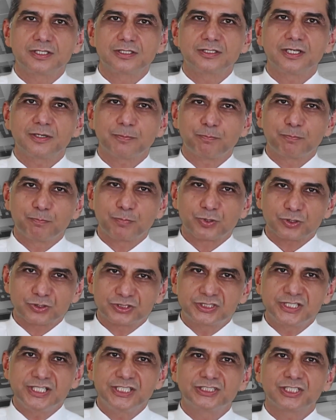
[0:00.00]
the
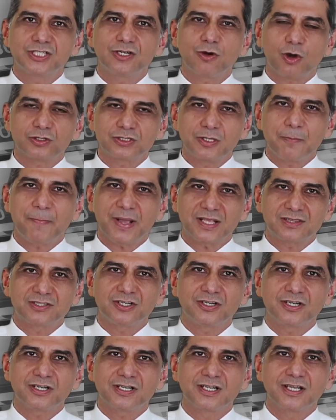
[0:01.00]
procedure or the
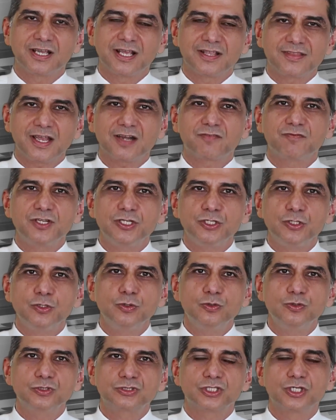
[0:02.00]
method that we
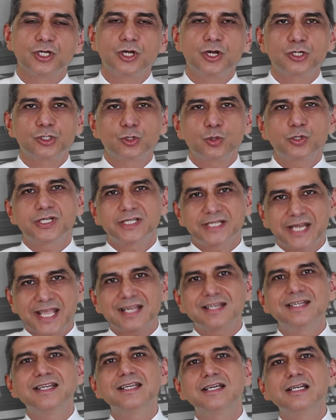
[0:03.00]
use to
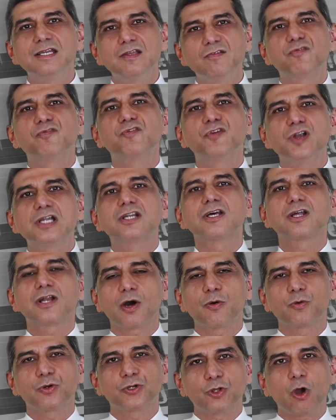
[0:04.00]
technically filter
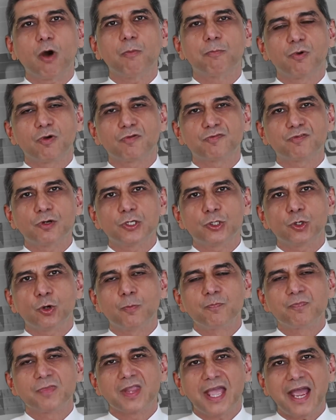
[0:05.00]
out your portfolio
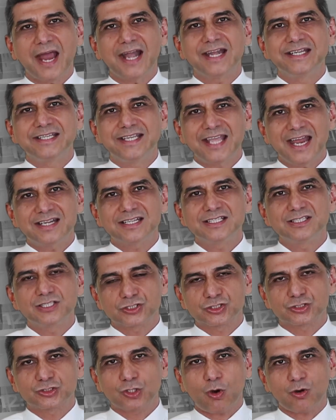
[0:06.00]
and get in the
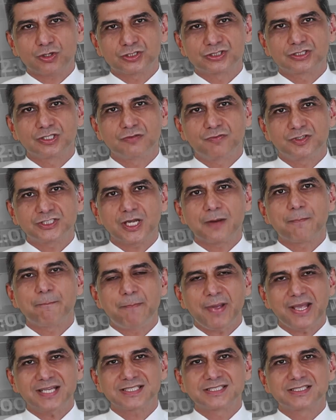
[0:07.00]
stocks which are
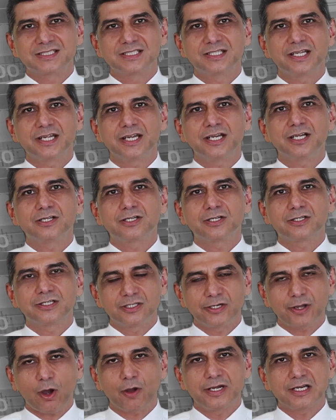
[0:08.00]
best
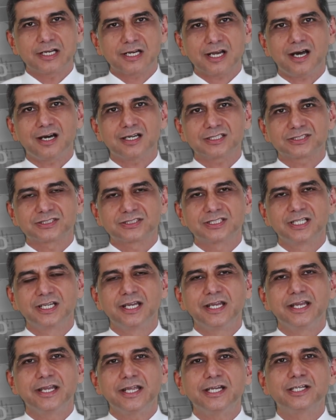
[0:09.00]
in class
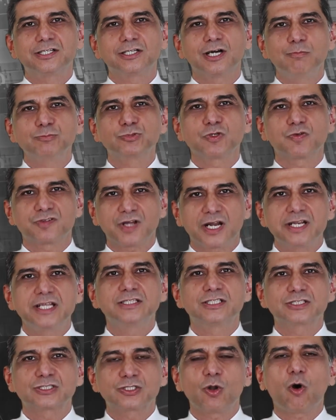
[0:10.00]
in terms of
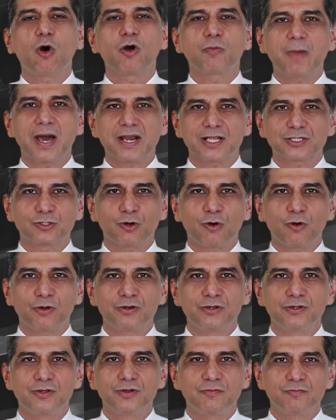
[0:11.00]
running this long marathon,
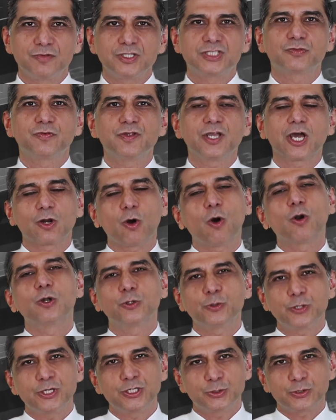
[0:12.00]
which we are all
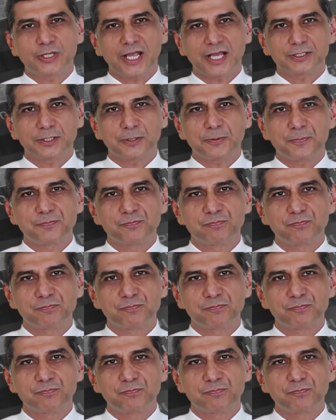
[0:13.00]
doing together.